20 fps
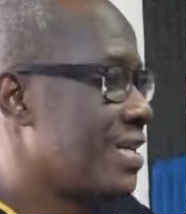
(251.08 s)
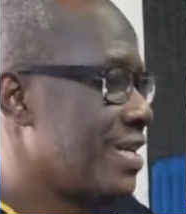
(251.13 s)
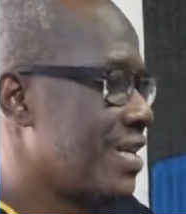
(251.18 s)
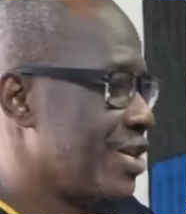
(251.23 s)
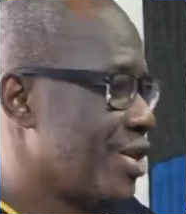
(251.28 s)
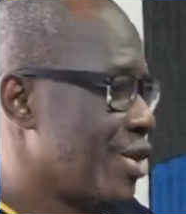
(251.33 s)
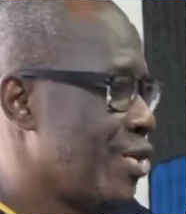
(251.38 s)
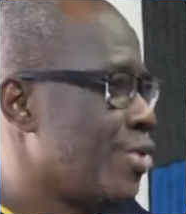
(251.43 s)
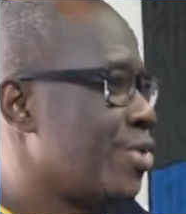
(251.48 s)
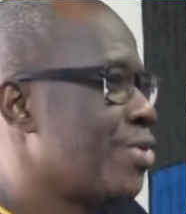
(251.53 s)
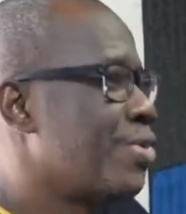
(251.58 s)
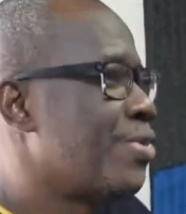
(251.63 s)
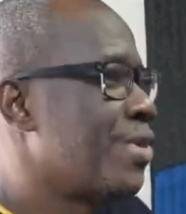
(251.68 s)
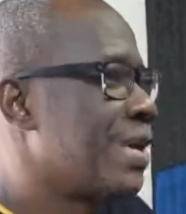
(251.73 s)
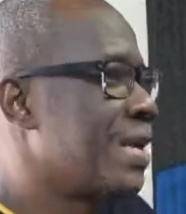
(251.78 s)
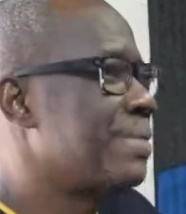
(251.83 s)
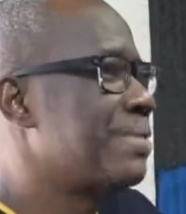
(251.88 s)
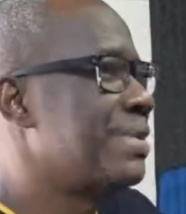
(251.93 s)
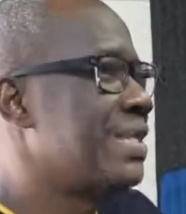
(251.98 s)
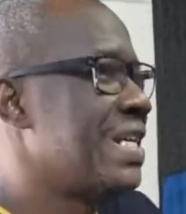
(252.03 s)
No,
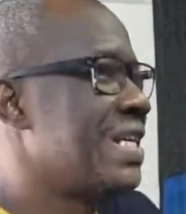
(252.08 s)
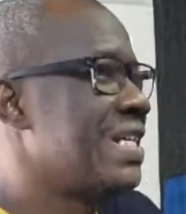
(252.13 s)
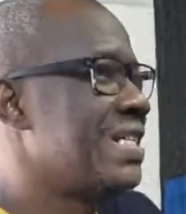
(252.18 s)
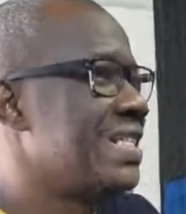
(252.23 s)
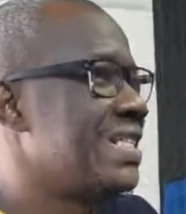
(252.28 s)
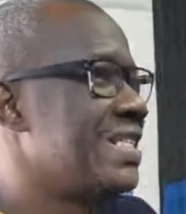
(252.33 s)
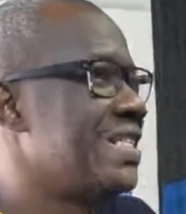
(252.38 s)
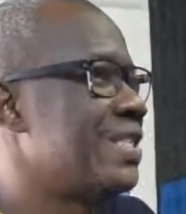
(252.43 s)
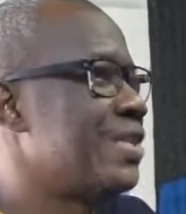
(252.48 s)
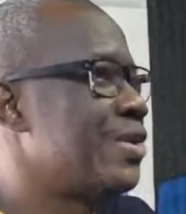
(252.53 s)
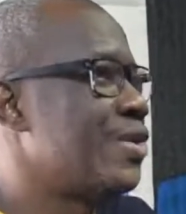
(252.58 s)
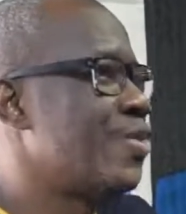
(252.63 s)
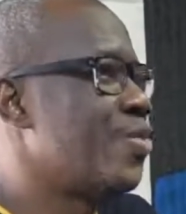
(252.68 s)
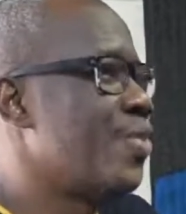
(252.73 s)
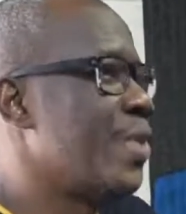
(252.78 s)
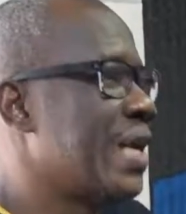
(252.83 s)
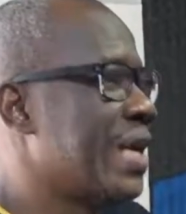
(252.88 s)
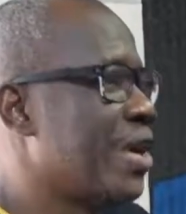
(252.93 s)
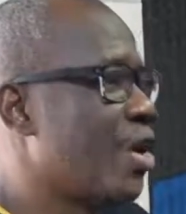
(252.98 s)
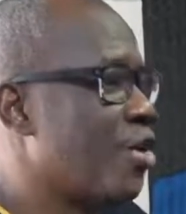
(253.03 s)
what I'm saying is,
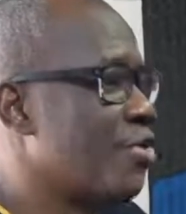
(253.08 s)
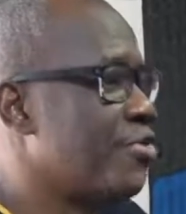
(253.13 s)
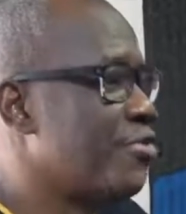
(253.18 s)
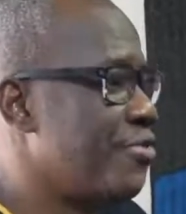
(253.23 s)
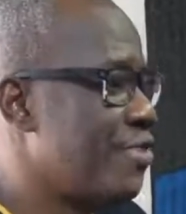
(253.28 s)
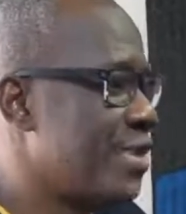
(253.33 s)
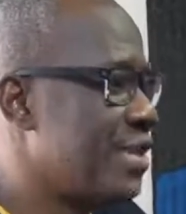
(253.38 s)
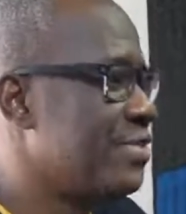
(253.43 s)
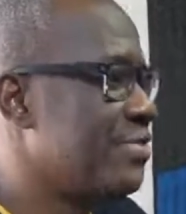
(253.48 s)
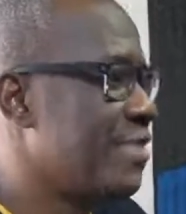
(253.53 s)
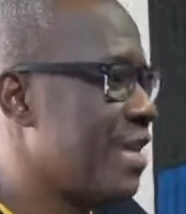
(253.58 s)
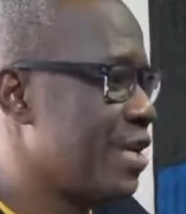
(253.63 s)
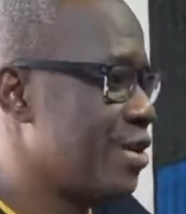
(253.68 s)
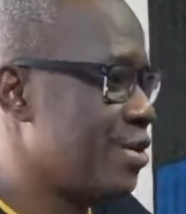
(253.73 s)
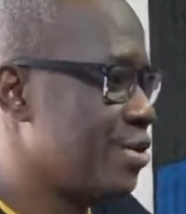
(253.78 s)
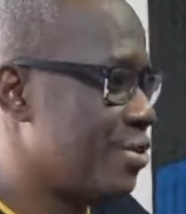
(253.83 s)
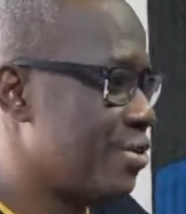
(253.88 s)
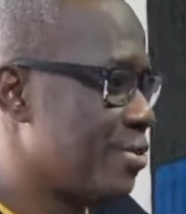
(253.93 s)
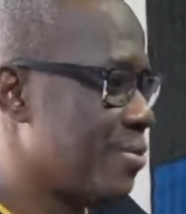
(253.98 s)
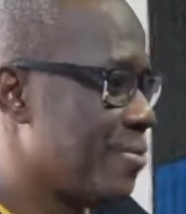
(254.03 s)
on face
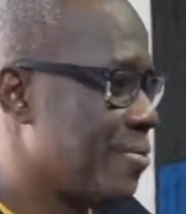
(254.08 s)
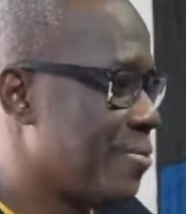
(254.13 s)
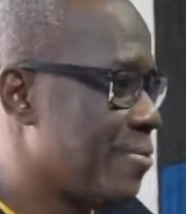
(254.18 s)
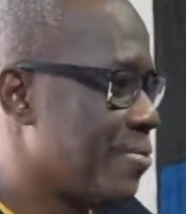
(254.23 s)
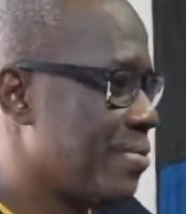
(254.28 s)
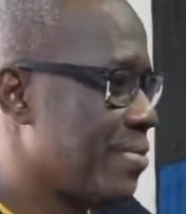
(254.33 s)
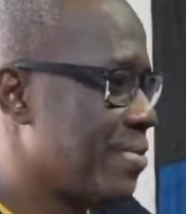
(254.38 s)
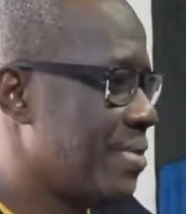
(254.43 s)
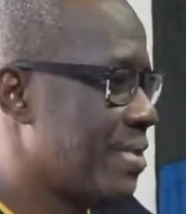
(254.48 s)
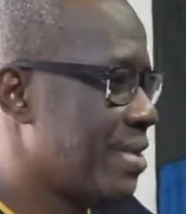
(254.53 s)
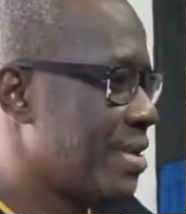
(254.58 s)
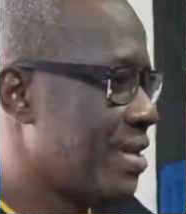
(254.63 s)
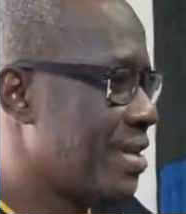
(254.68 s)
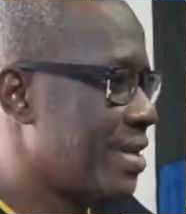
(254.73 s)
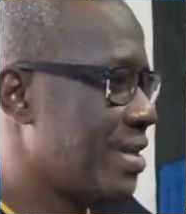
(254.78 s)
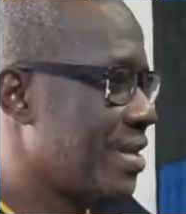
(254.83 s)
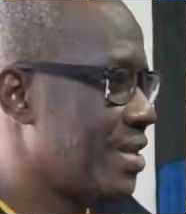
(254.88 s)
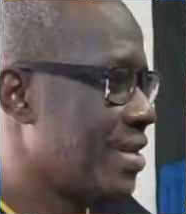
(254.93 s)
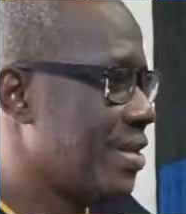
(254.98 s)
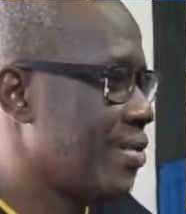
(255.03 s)
value,
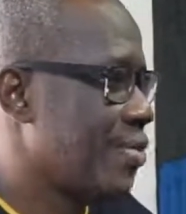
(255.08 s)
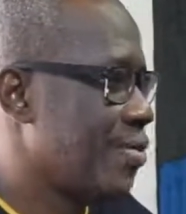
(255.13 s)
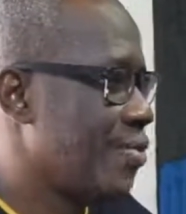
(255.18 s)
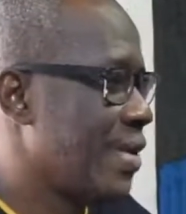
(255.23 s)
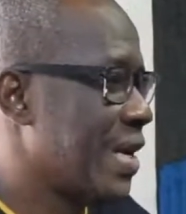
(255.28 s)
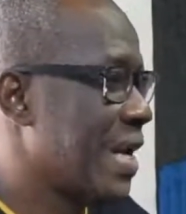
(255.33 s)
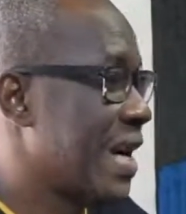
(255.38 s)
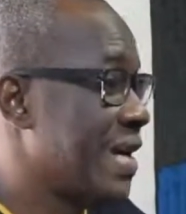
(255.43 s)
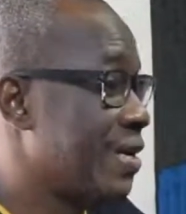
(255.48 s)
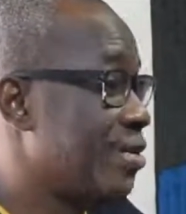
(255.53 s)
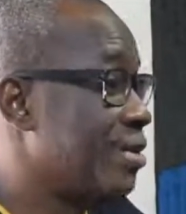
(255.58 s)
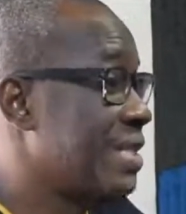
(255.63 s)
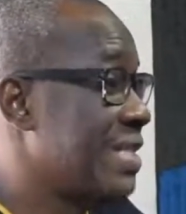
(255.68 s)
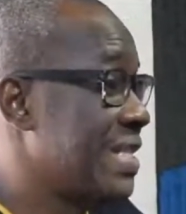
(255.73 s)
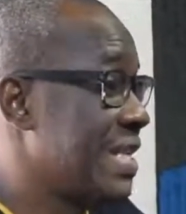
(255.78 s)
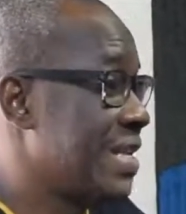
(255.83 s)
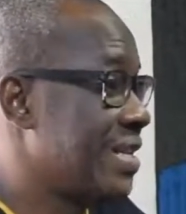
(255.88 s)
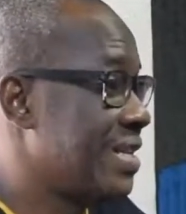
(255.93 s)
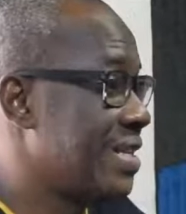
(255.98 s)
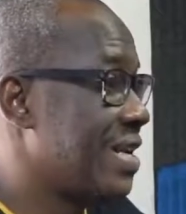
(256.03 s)
we cannot
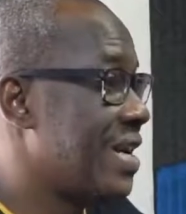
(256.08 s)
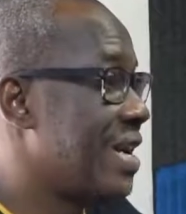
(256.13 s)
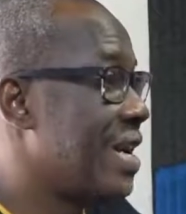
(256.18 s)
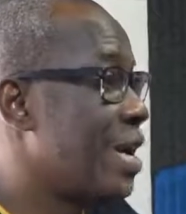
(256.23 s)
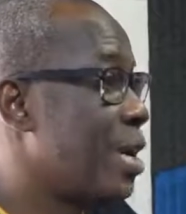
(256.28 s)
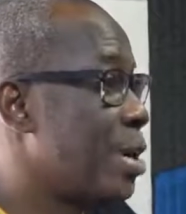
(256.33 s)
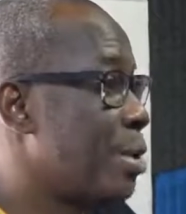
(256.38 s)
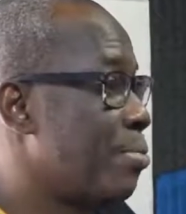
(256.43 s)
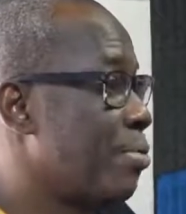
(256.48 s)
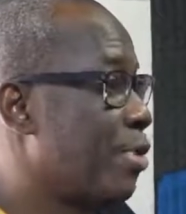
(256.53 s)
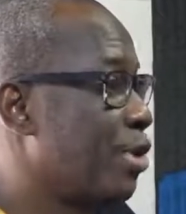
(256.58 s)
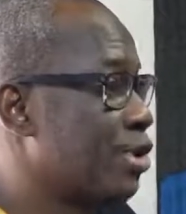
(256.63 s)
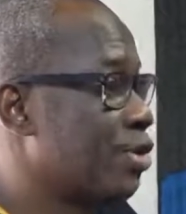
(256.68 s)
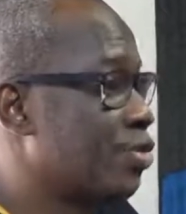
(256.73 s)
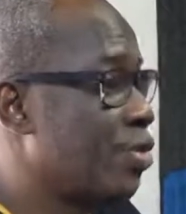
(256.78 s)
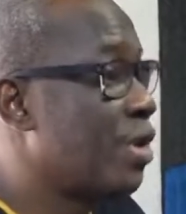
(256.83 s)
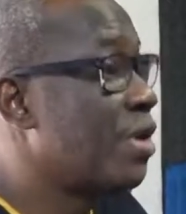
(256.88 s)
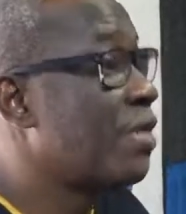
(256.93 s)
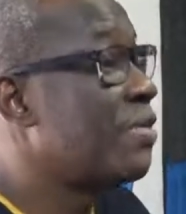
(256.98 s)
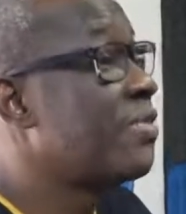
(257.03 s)
tell. But
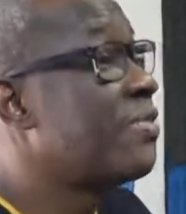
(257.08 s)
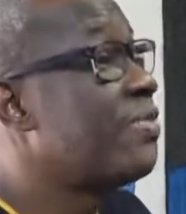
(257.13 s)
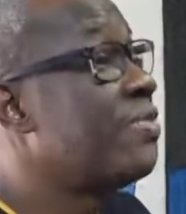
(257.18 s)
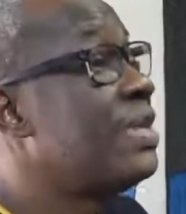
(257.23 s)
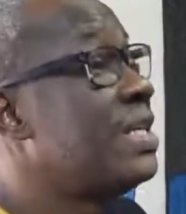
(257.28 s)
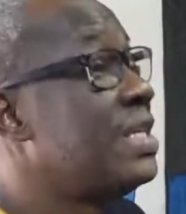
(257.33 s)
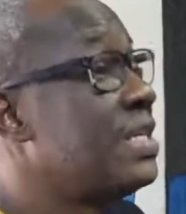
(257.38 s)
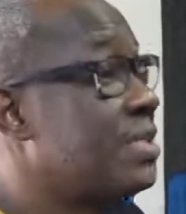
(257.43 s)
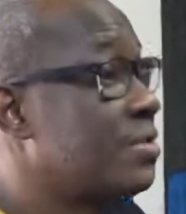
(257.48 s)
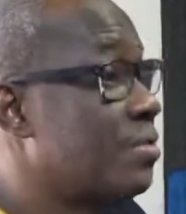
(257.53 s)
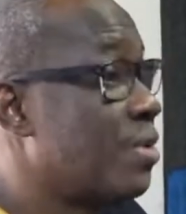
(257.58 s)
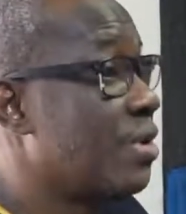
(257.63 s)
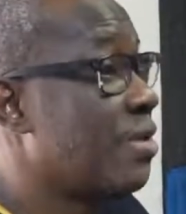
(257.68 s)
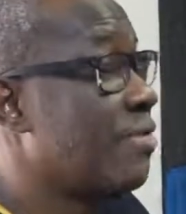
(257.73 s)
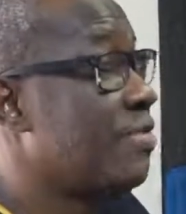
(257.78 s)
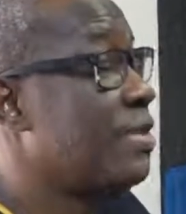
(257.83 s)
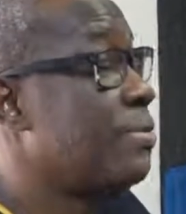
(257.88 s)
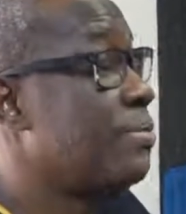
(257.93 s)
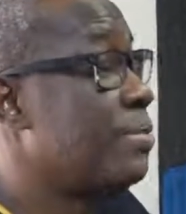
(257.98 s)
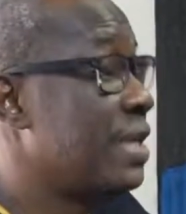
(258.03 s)
one of
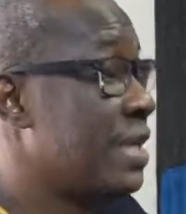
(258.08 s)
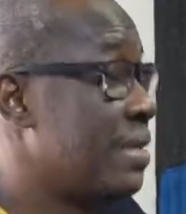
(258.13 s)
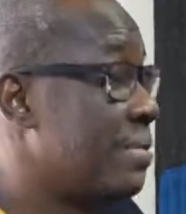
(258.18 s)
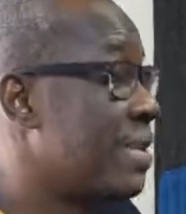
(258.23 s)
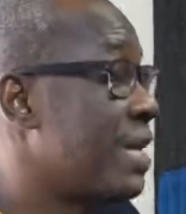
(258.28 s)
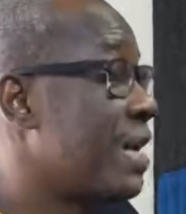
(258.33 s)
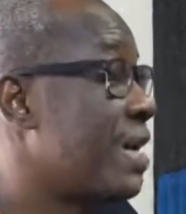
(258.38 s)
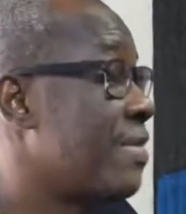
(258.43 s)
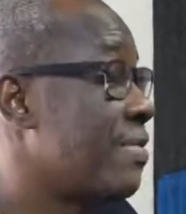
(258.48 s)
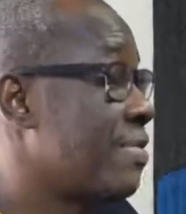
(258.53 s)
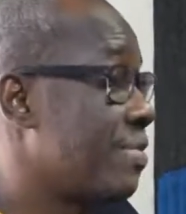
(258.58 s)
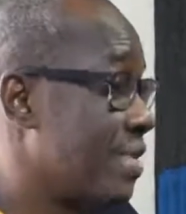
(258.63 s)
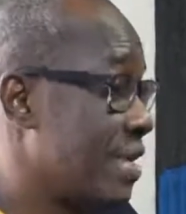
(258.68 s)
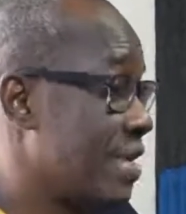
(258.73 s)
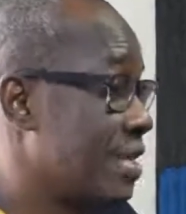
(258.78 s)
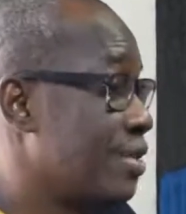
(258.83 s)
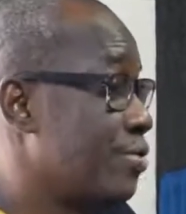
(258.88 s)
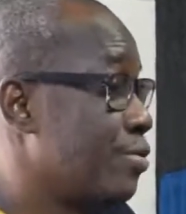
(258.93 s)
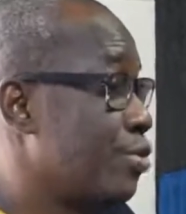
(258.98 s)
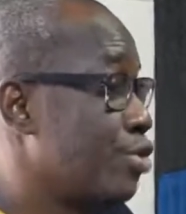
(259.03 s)
the preliminary
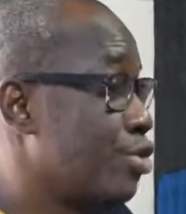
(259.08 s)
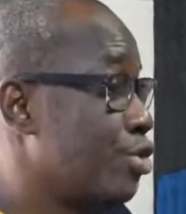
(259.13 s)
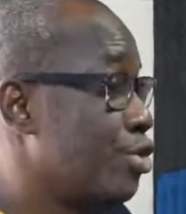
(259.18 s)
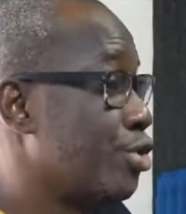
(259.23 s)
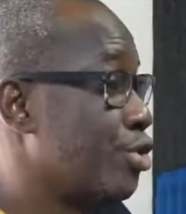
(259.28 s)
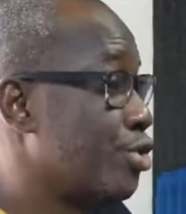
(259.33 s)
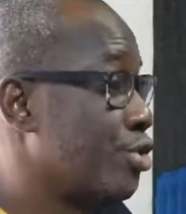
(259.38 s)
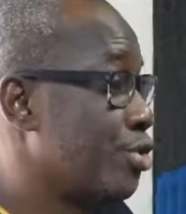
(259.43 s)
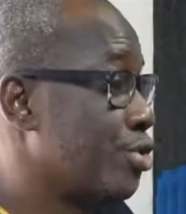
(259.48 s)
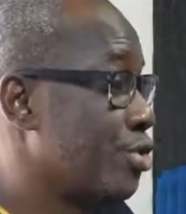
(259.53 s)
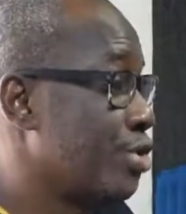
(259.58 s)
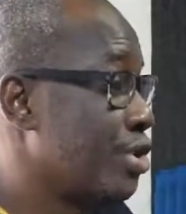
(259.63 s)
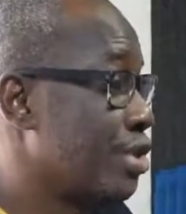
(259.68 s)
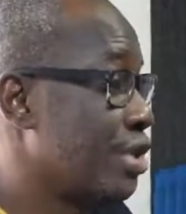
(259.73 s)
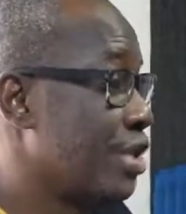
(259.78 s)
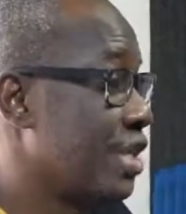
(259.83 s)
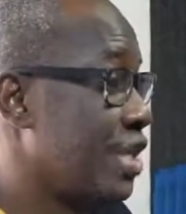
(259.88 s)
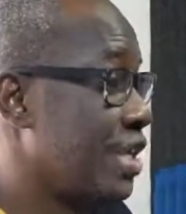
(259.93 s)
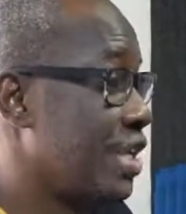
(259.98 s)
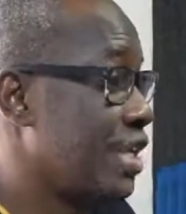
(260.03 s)
things we'll do
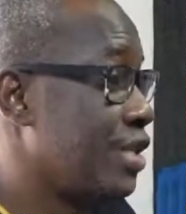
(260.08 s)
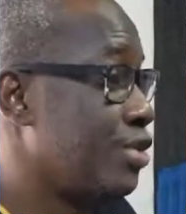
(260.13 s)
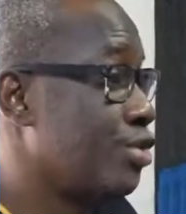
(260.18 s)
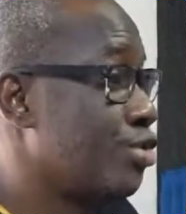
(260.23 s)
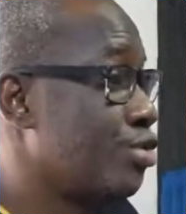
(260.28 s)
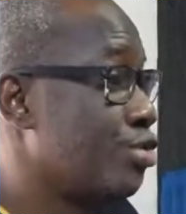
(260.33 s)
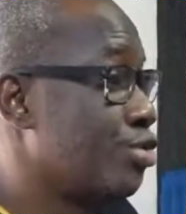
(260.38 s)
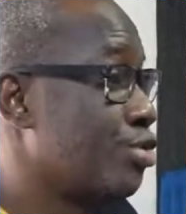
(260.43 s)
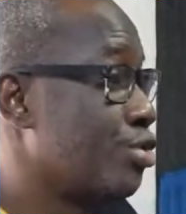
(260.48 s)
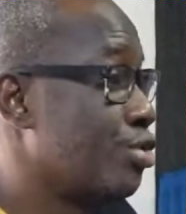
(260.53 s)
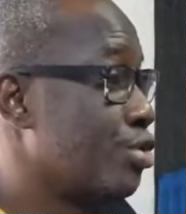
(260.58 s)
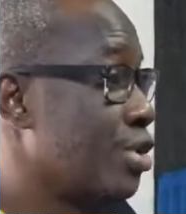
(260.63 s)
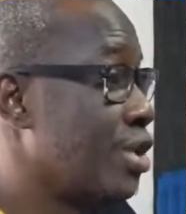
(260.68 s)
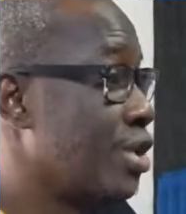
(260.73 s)
is to